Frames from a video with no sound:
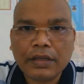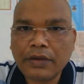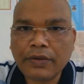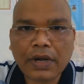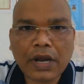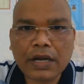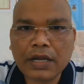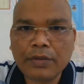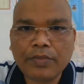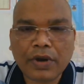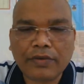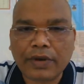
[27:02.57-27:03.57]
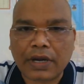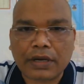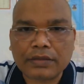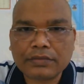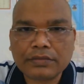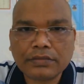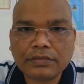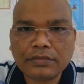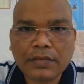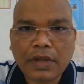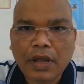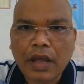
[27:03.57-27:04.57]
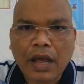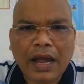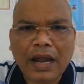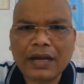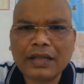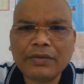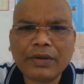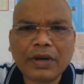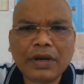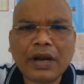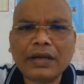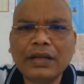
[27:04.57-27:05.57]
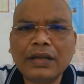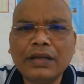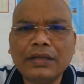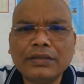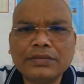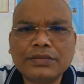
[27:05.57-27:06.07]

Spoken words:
they were not in power. And they were not in